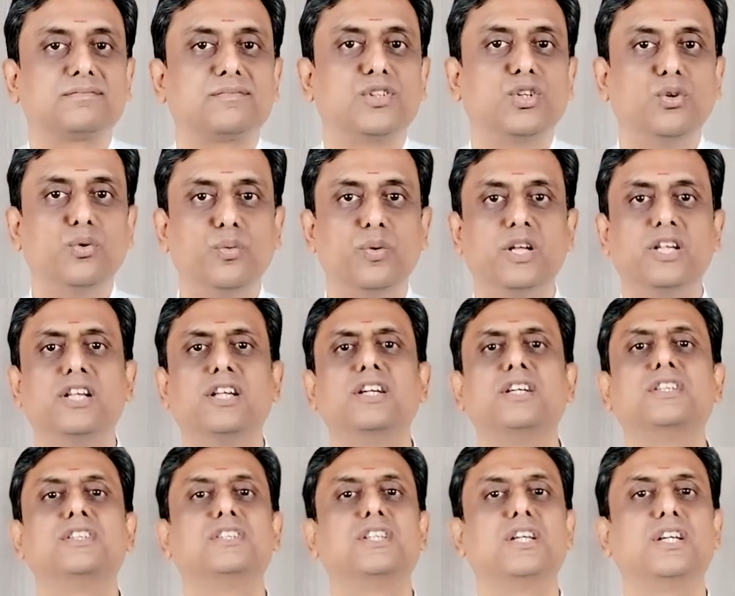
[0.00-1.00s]
So whether
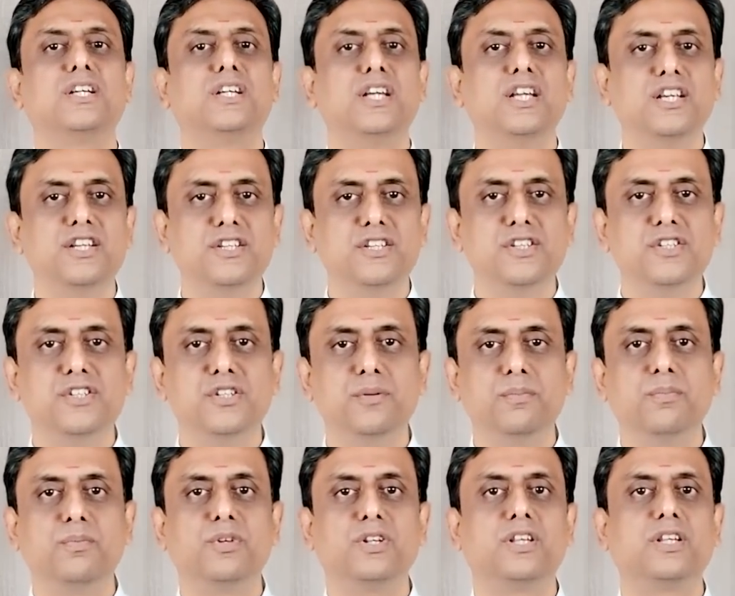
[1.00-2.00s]
it's a
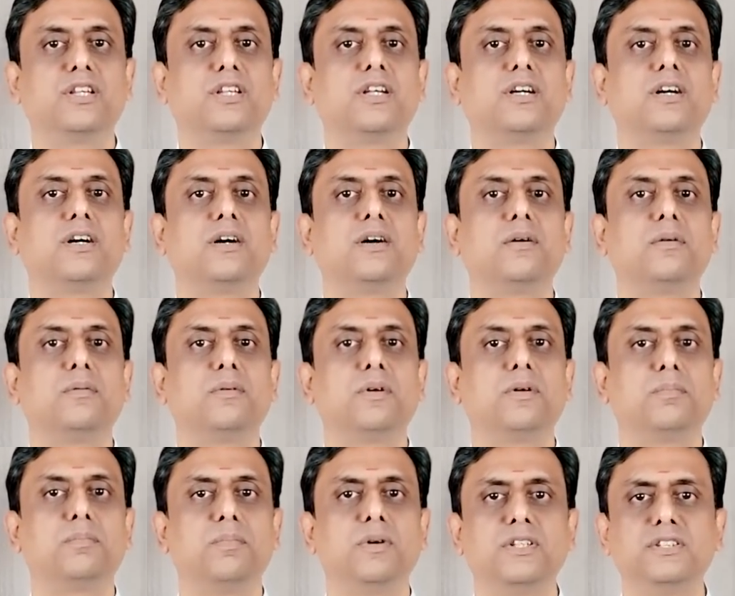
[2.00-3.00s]
relationship with
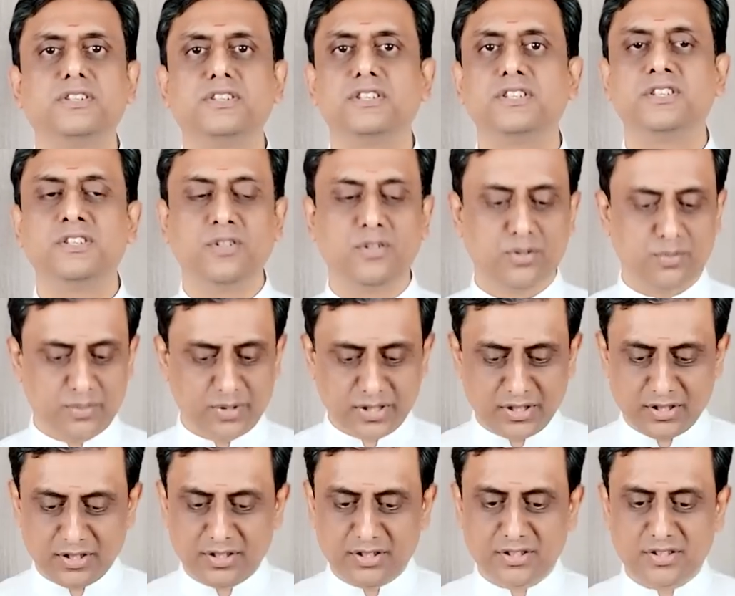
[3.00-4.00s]
a person or
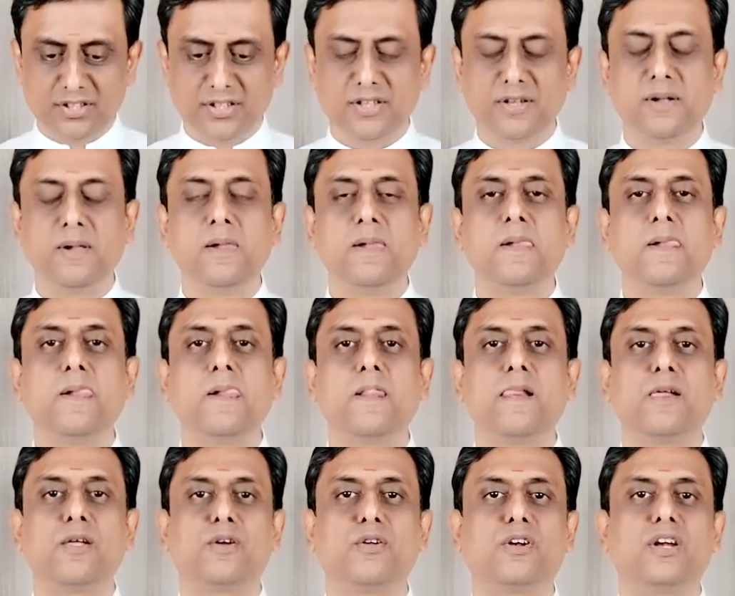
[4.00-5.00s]
whether it's
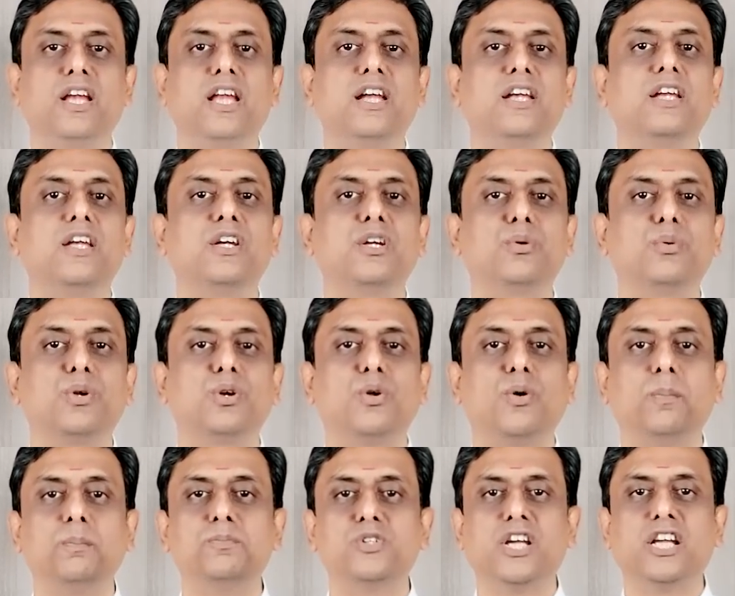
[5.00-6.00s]
you're relating to an
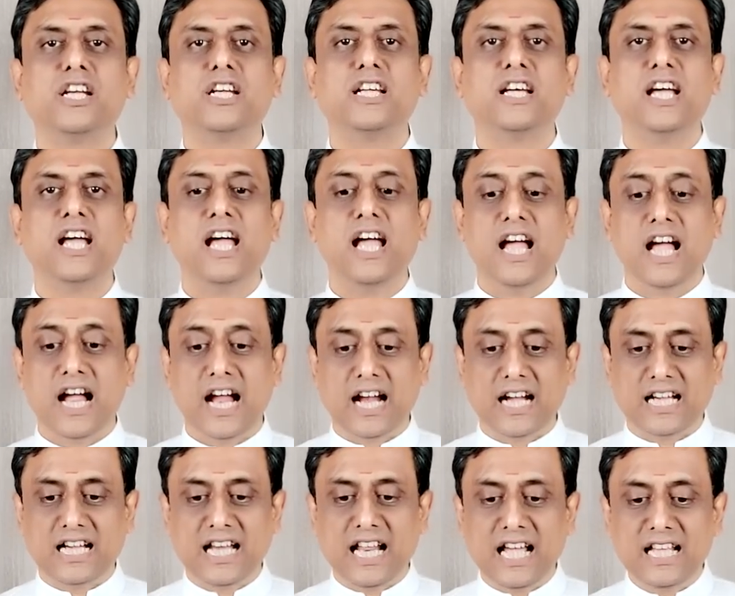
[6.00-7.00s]
object,
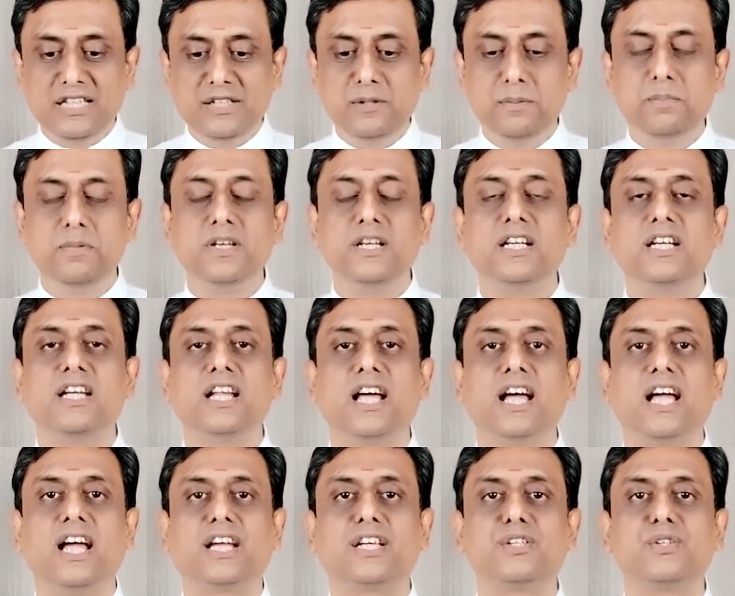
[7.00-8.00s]
attachment
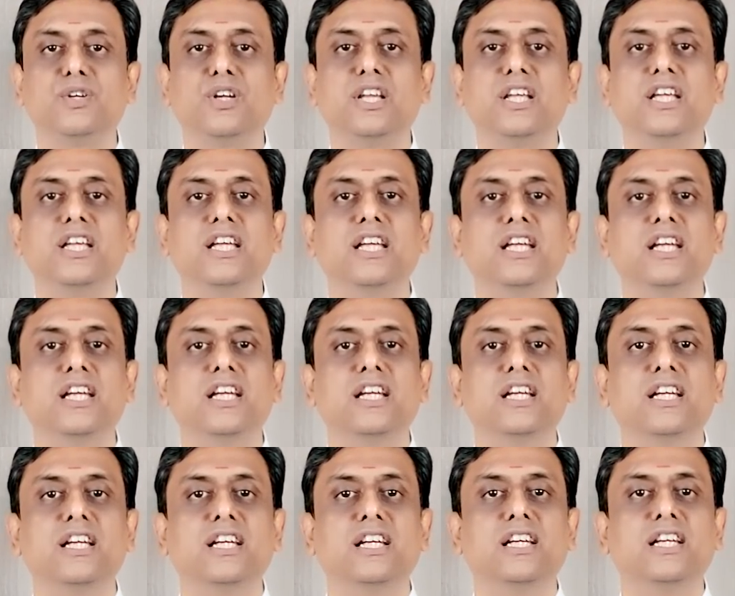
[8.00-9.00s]
actually
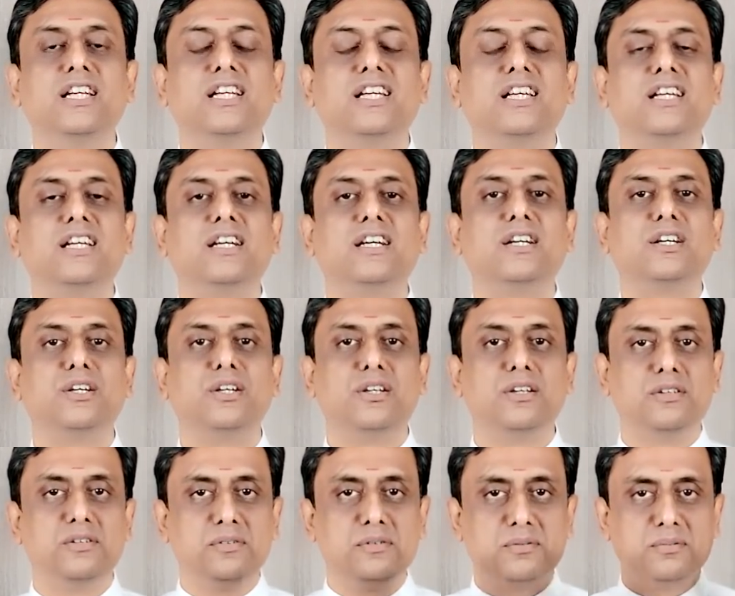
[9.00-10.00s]

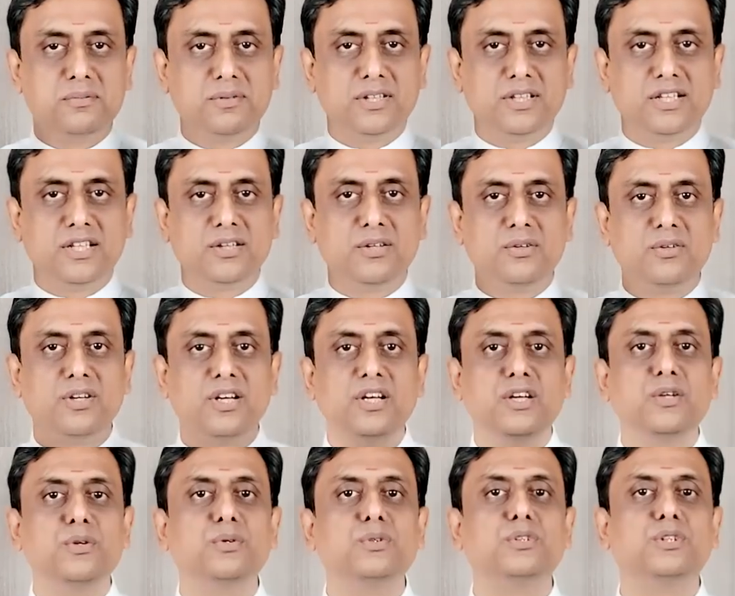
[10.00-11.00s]

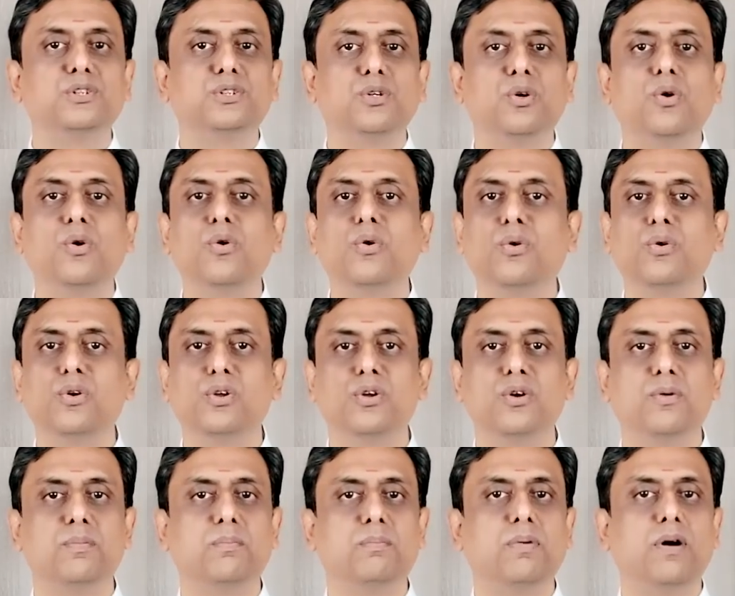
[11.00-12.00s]
reduces all
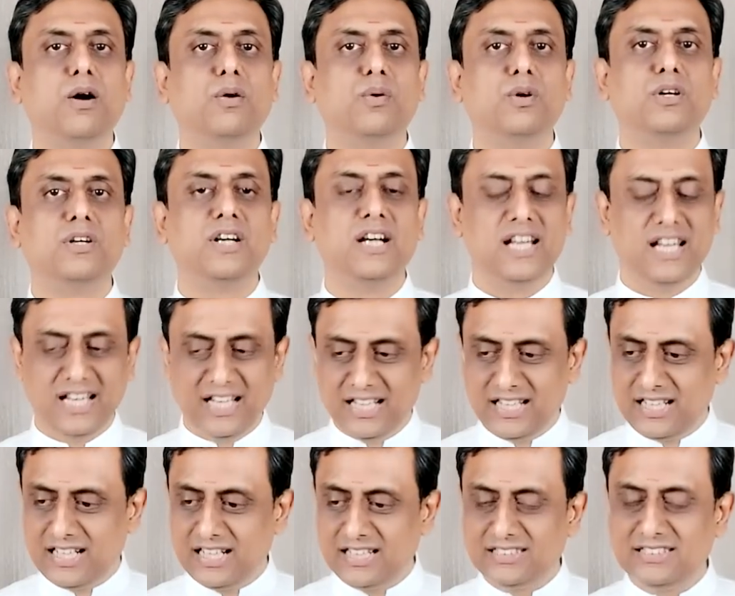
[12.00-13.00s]
your power.
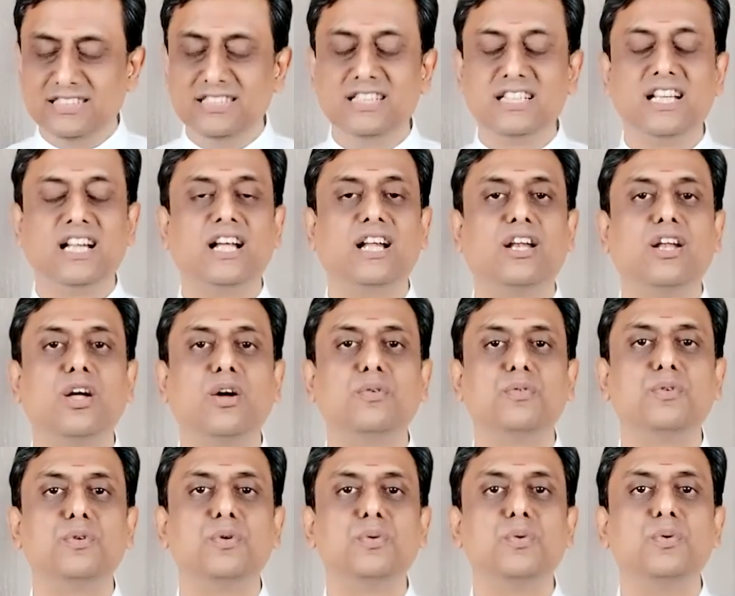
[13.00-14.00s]
It doesn't
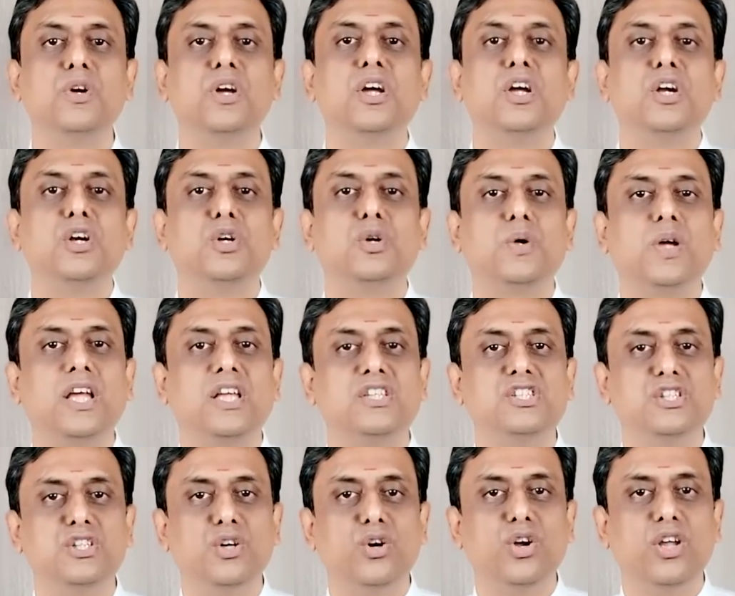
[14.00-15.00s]
allow you to
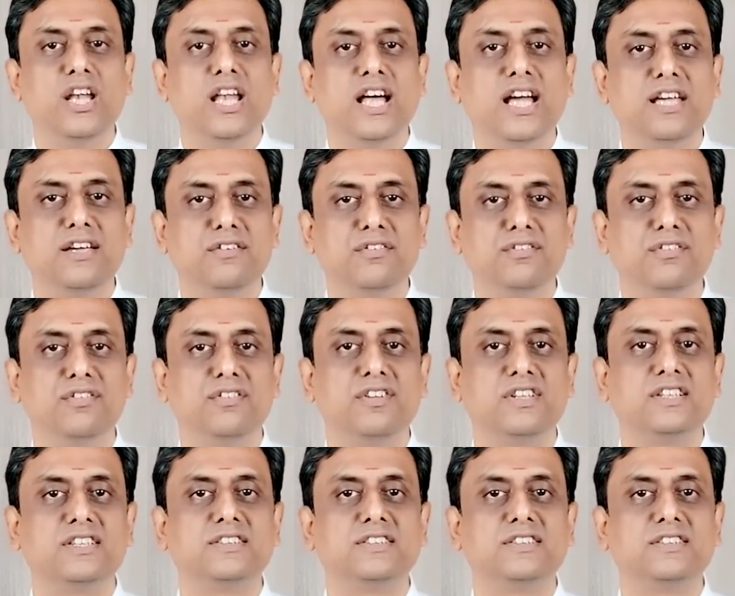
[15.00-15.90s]
enjoy life.